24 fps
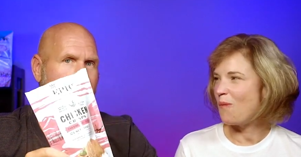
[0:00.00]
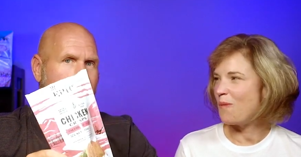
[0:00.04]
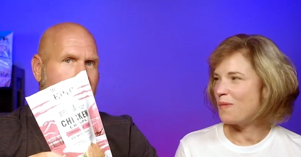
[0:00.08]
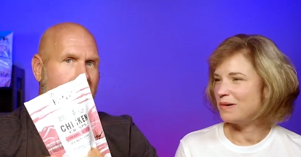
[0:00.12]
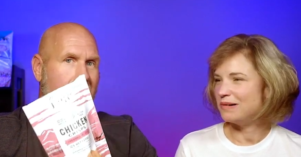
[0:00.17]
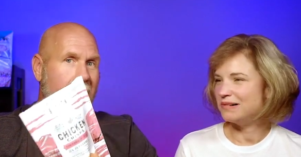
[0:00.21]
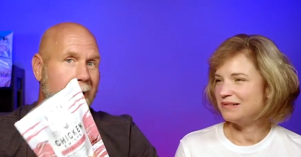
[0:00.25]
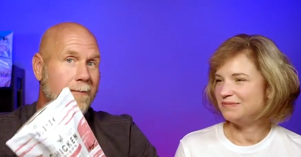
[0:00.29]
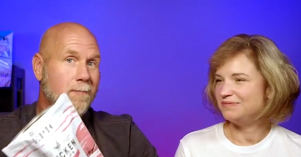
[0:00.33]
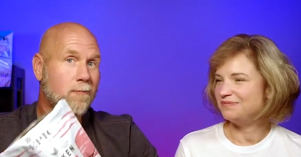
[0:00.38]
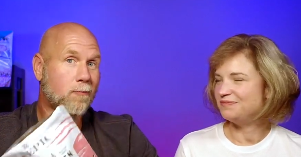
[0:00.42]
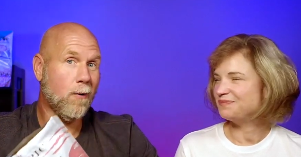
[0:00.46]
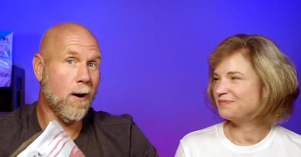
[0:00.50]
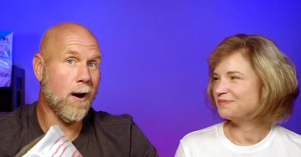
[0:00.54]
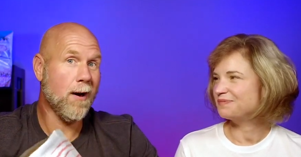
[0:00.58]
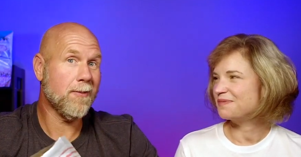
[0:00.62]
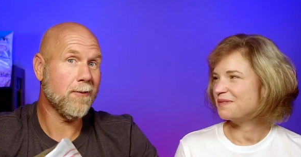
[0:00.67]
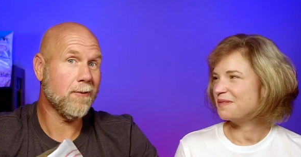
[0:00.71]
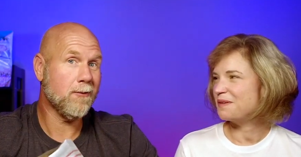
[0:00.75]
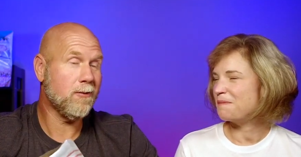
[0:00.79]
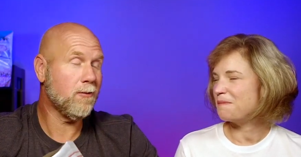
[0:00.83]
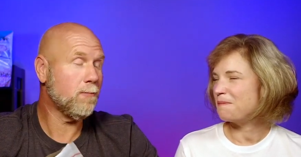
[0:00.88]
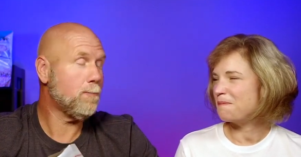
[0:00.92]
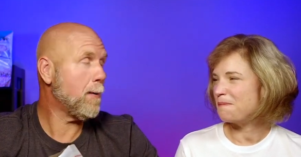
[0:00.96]
Speaker 1: I'd rather
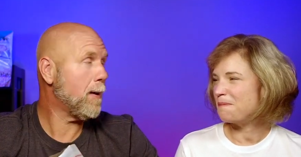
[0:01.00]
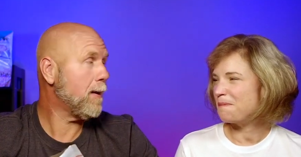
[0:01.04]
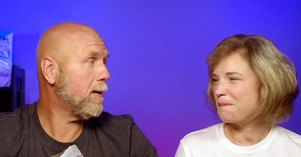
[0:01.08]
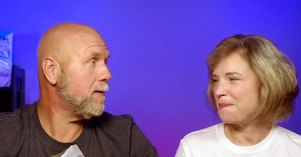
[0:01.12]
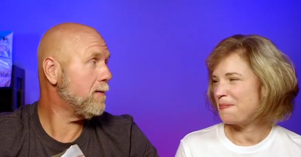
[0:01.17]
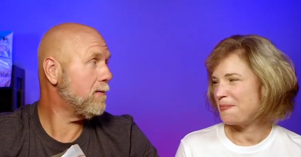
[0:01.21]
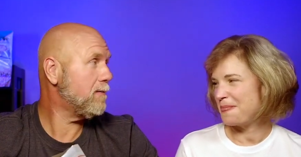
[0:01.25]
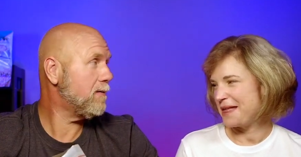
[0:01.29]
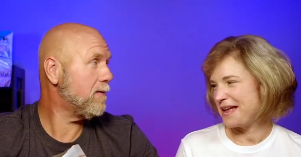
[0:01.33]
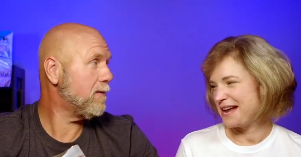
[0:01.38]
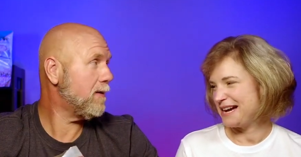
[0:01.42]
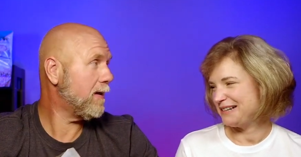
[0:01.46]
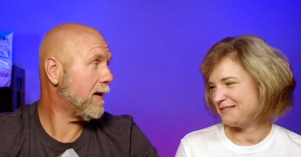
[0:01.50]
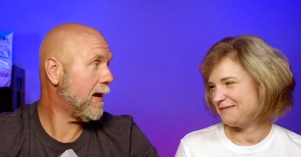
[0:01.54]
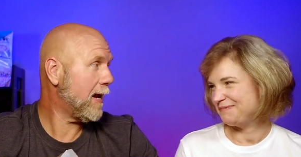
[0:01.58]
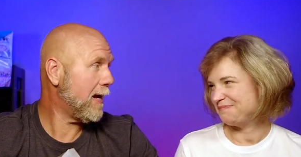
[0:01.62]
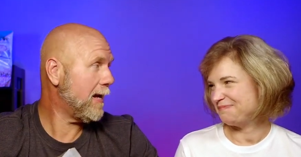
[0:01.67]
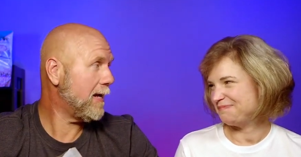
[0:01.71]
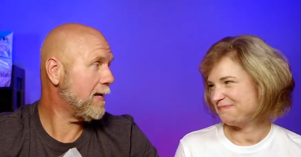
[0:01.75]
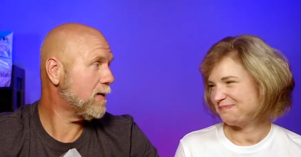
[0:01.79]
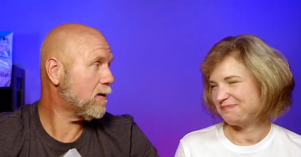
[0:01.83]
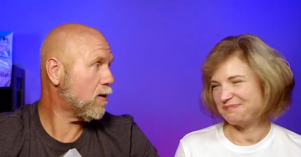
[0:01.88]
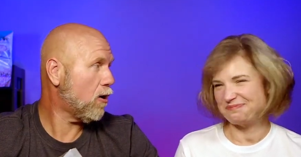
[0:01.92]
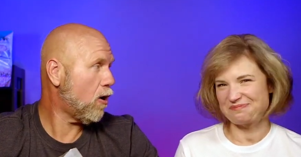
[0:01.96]
spend
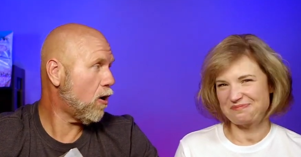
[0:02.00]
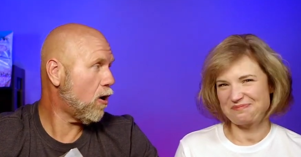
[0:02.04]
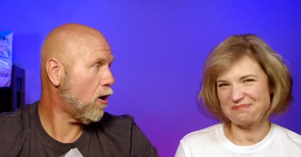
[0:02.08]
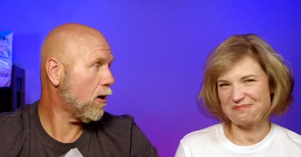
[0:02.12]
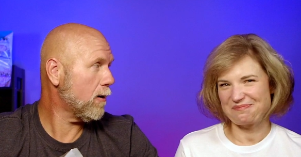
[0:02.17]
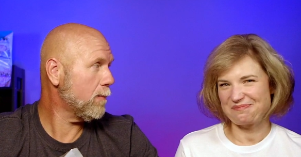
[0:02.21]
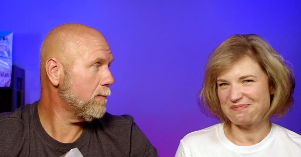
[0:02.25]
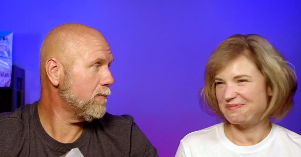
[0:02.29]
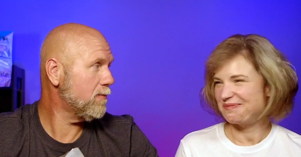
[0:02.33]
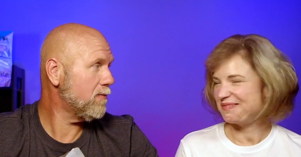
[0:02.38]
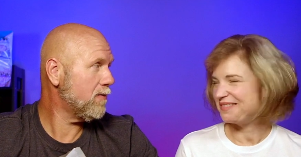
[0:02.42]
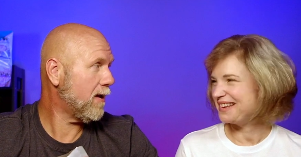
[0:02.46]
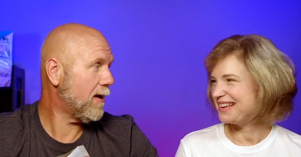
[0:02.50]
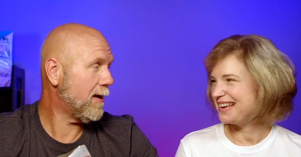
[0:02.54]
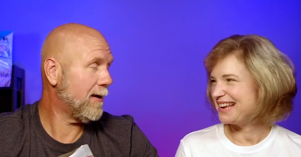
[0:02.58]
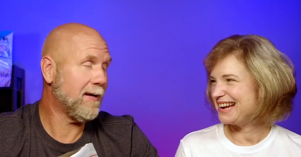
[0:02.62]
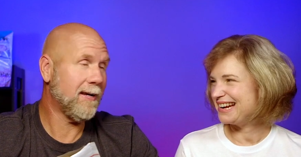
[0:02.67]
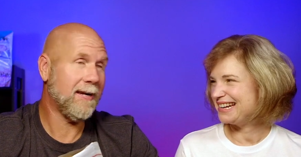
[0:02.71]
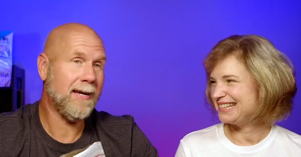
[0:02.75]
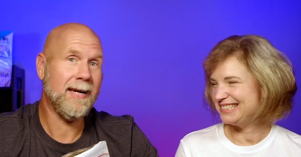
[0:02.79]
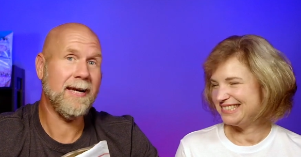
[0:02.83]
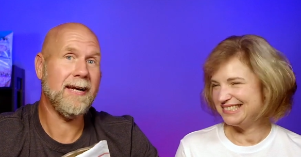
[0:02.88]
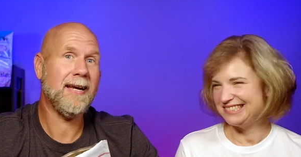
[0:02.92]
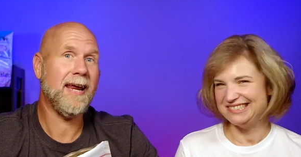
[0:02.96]
eight carbs and
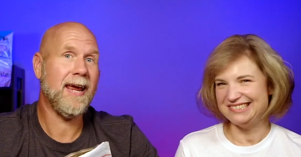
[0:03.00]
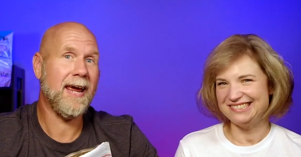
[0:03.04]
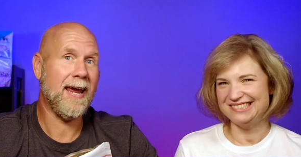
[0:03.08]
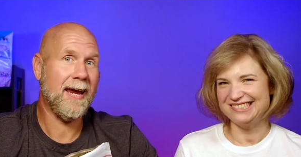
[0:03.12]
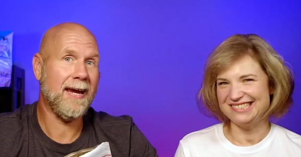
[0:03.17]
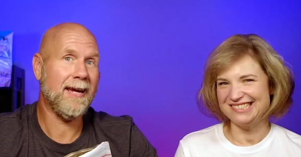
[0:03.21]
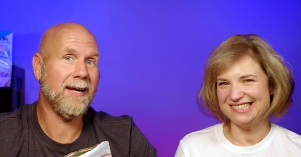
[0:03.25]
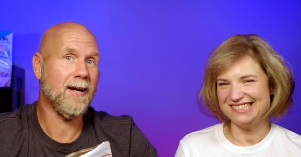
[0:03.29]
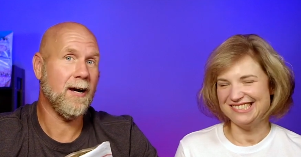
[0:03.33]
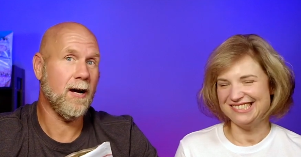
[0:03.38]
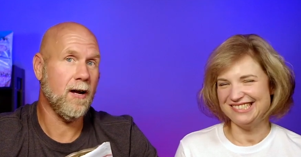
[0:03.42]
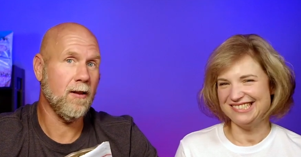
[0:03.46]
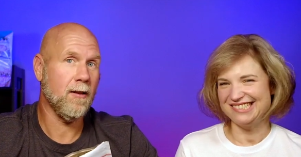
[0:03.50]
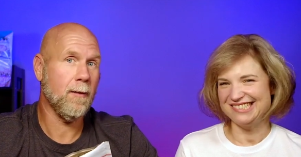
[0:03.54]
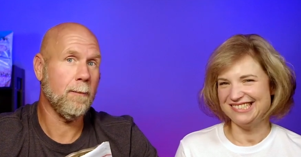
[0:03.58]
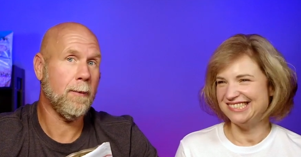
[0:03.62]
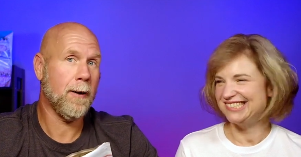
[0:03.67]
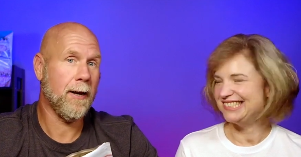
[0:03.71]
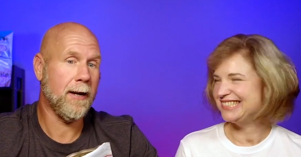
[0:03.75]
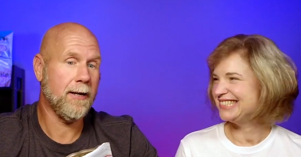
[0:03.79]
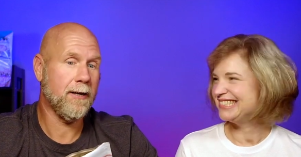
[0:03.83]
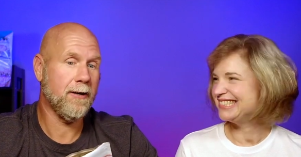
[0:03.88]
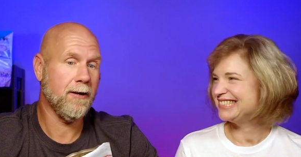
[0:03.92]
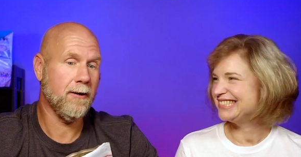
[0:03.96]
eat eight
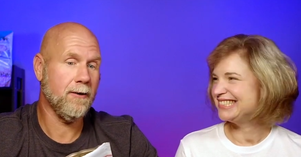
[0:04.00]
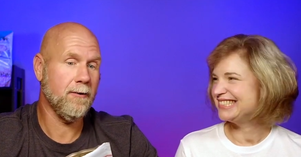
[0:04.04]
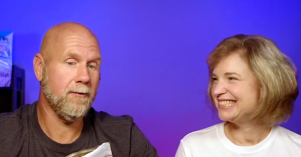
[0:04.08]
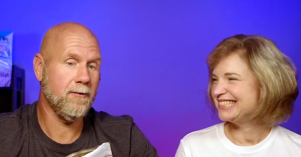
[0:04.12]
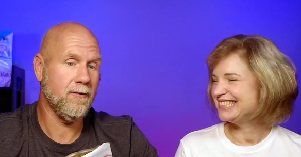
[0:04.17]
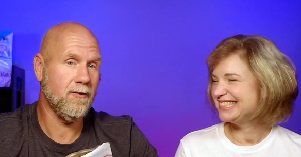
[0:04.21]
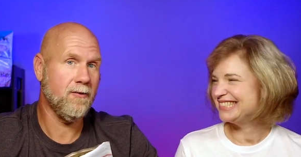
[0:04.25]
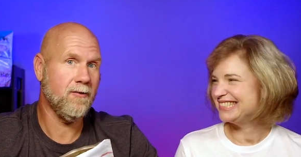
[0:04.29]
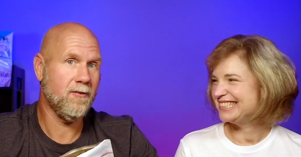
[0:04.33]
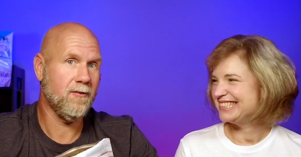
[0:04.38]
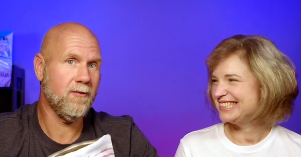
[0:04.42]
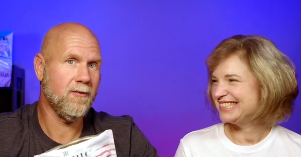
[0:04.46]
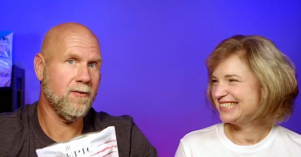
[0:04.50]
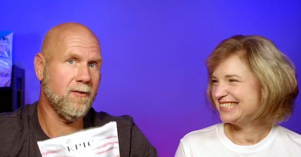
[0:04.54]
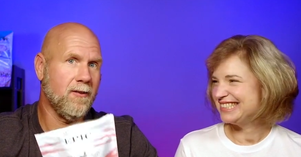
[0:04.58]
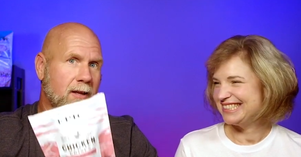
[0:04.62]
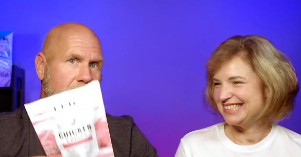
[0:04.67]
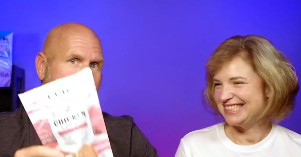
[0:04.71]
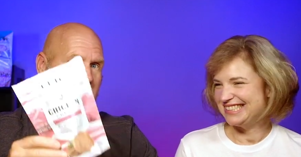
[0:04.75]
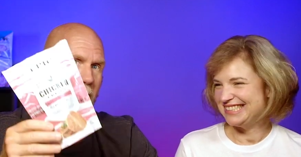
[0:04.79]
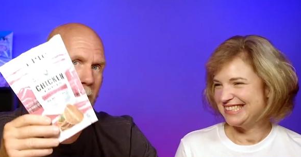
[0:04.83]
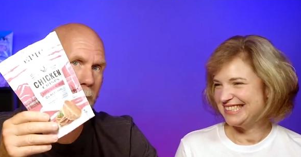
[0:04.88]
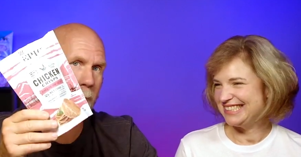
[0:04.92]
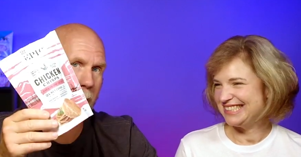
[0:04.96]
jalapenos than
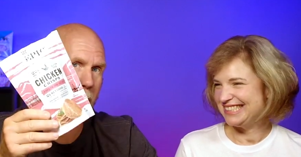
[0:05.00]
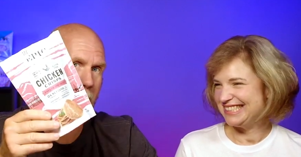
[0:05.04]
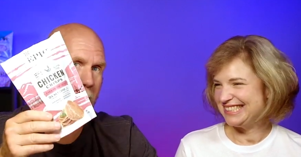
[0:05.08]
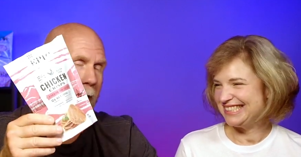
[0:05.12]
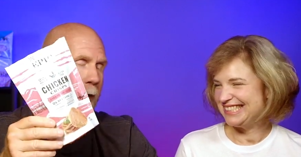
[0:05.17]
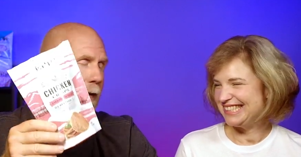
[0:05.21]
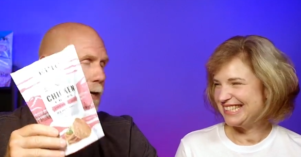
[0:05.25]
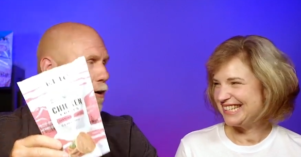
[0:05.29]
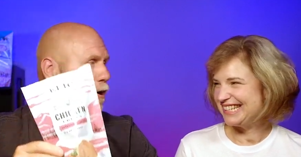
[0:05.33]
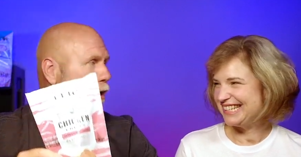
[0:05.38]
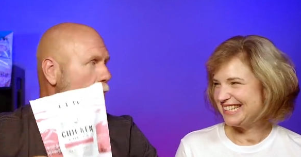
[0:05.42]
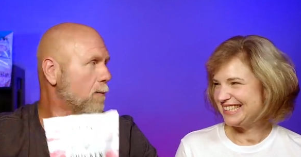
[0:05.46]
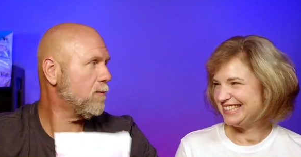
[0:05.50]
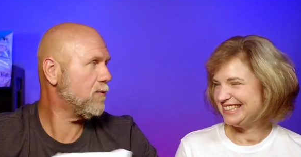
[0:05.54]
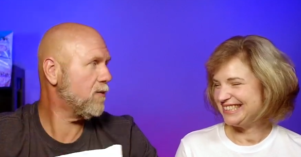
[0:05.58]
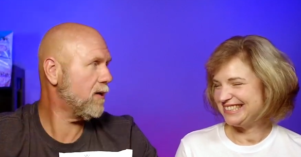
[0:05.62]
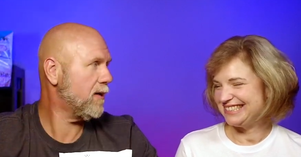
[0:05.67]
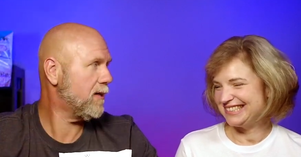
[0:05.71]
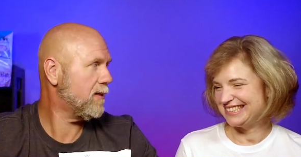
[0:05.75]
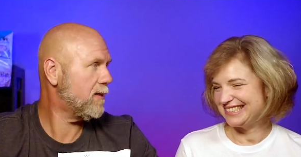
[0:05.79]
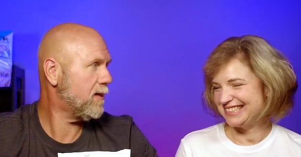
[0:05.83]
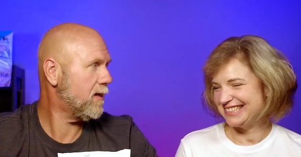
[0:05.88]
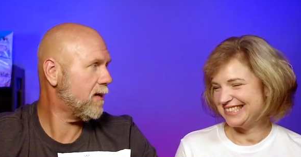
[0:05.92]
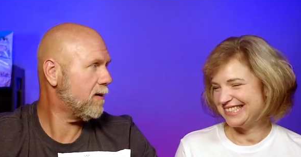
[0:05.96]
spend eight carbs and
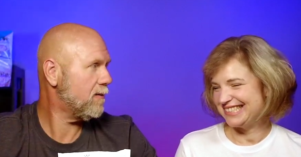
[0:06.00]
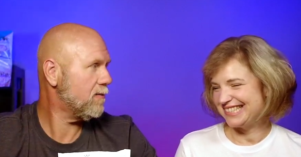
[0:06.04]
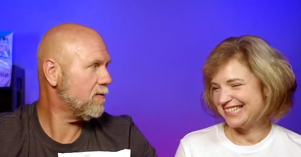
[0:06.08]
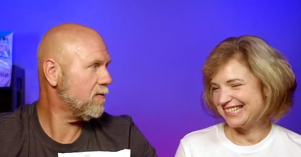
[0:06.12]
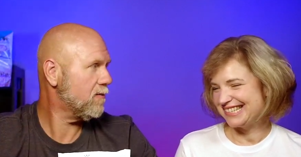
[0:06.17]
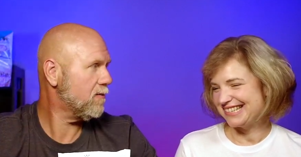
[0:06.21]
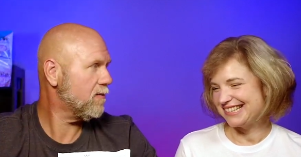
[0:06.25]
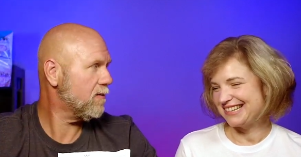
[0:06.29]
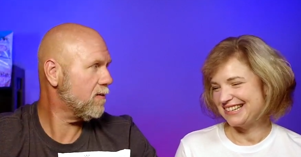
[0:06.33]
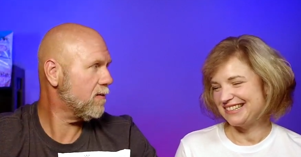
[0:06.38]
eat this.